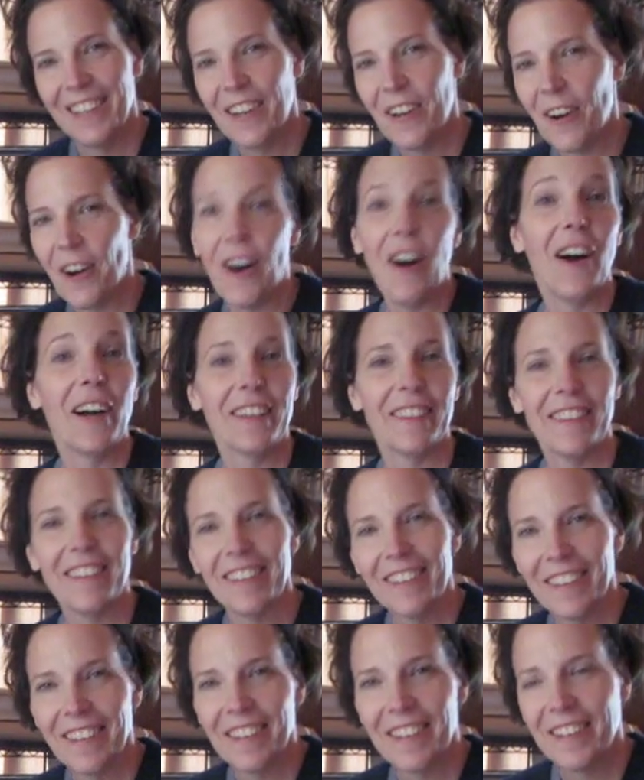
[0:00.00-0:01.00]
haunt
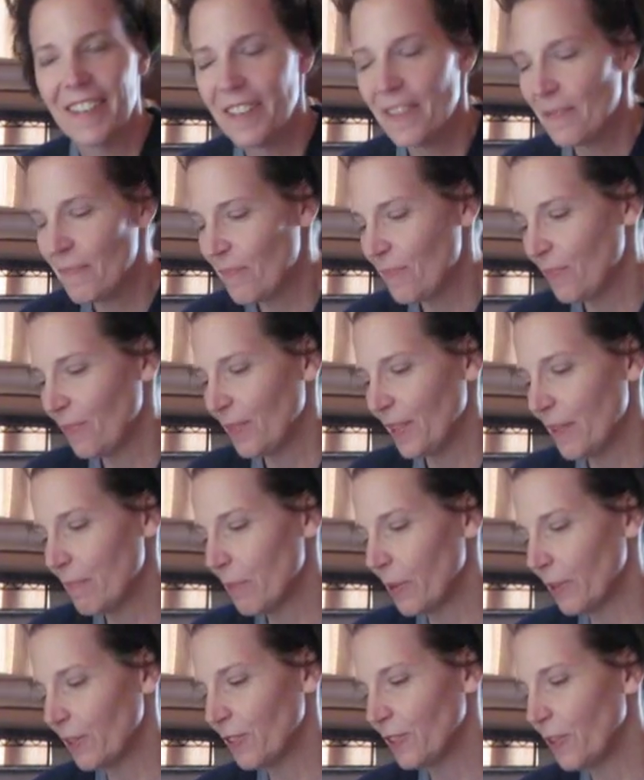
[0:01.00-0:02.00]

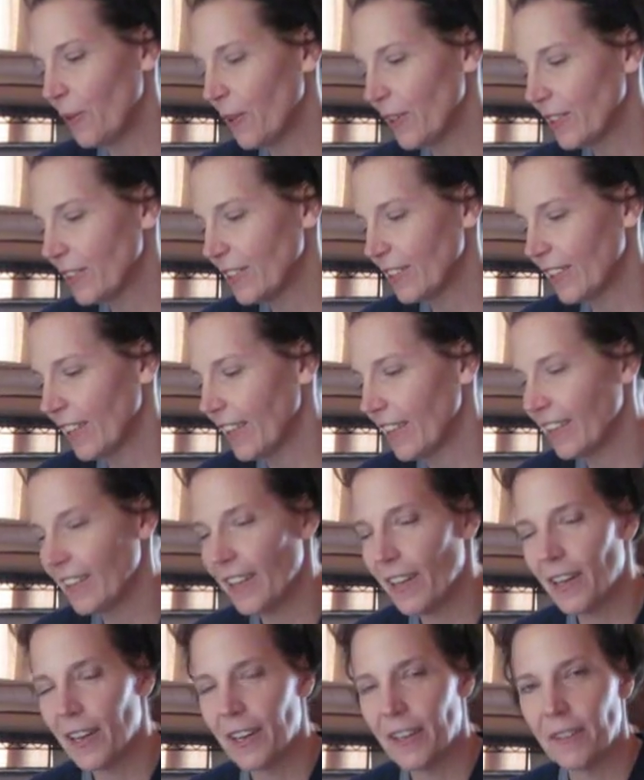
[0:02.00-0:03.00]
bookstores
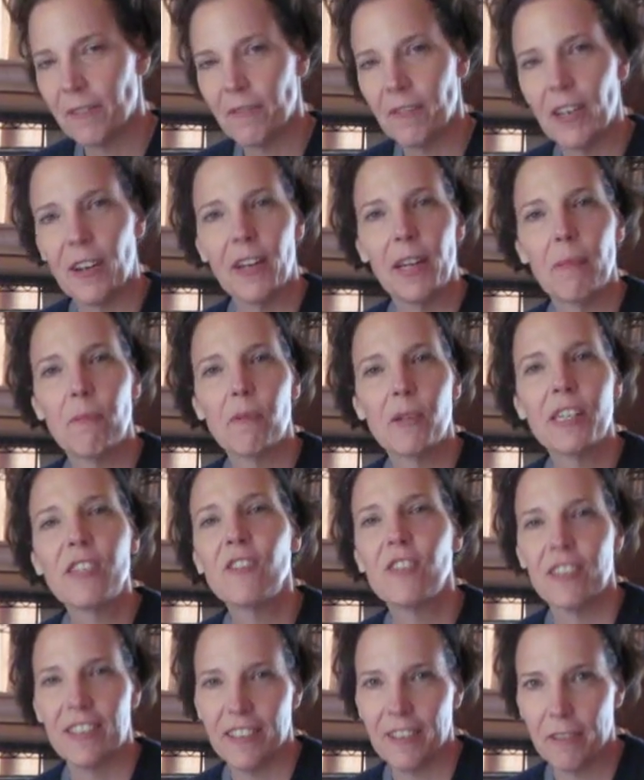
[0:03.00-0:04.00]
are very
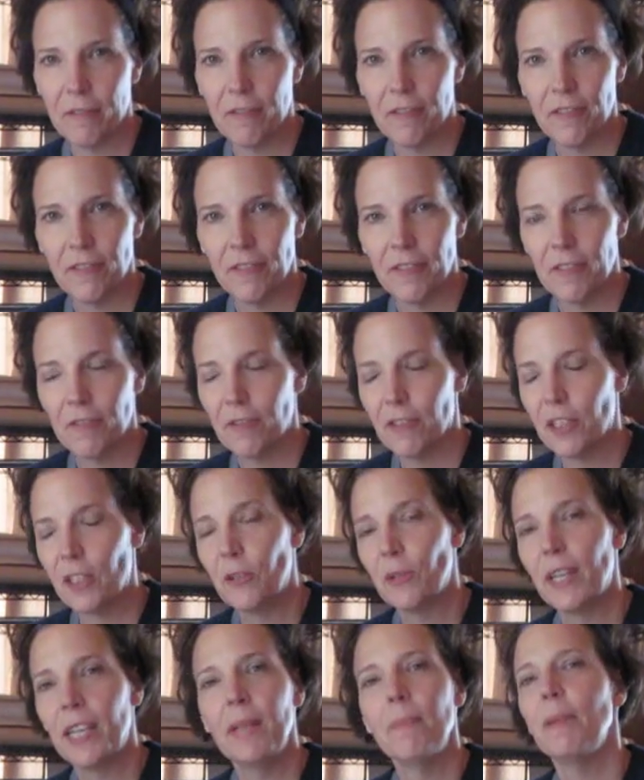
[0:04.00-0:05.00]
appreciative for
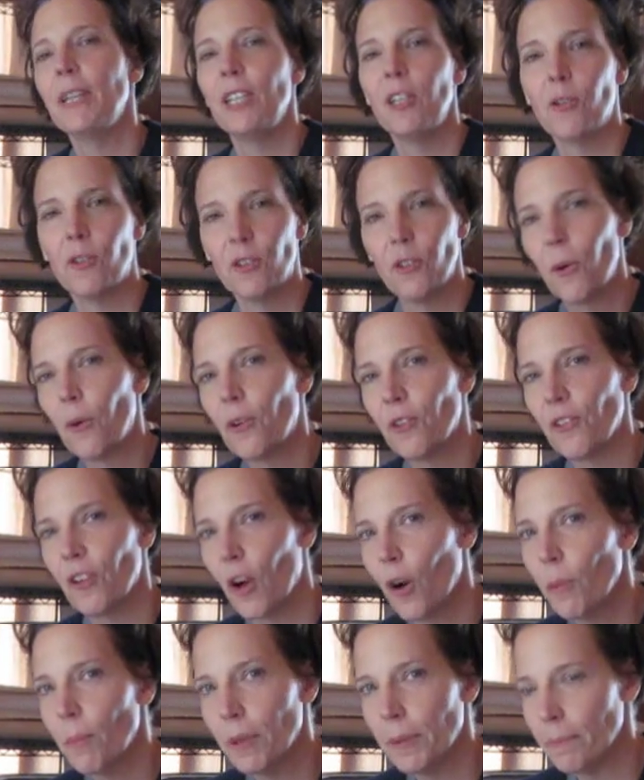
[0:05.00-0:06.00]
you keeping your doors
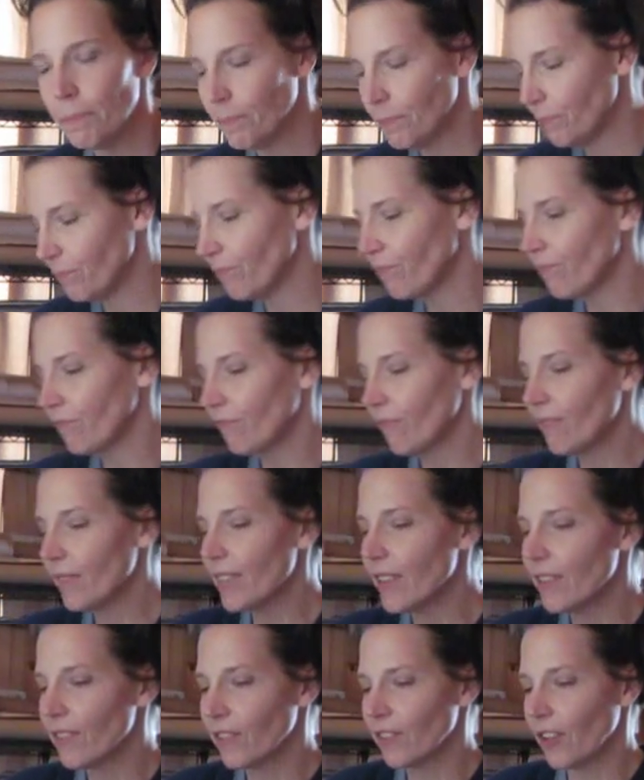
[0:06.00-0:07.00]
open.
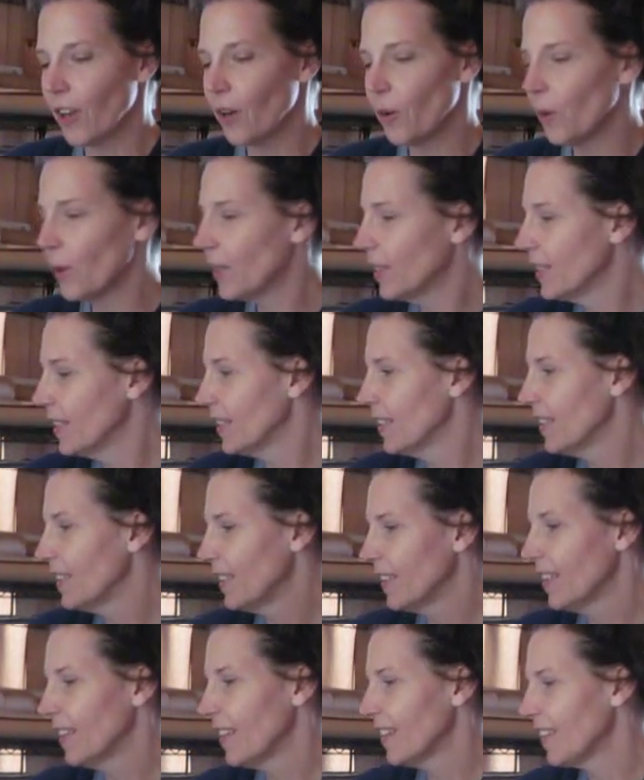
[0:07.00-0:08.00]
So
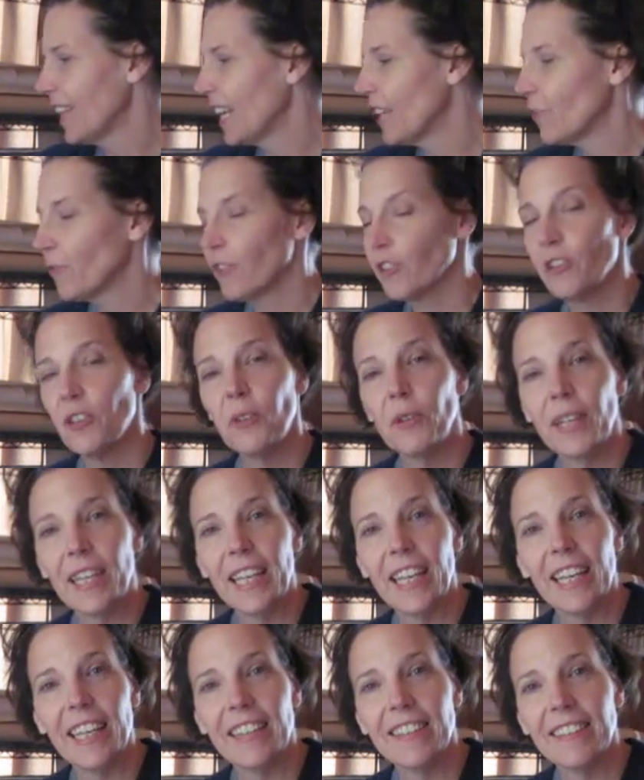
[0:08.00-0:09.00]
thanks for tuning
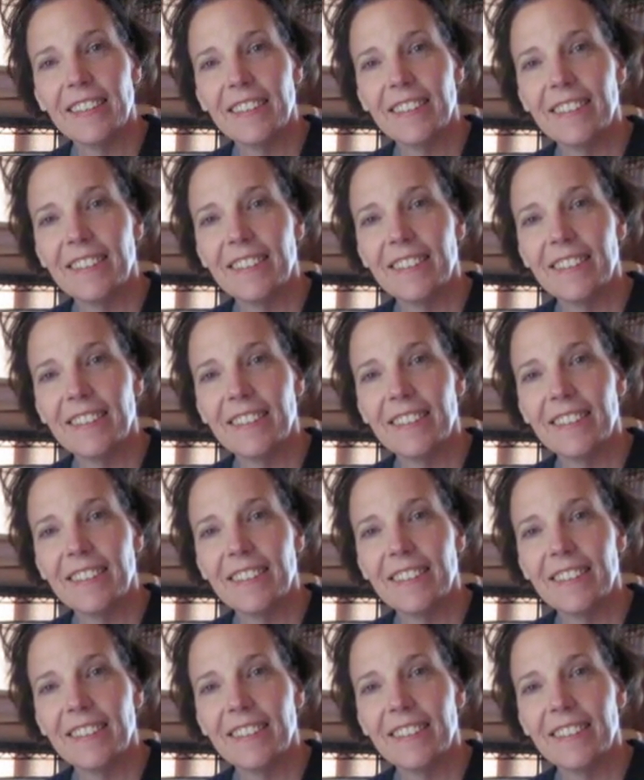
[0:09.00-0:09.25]
in.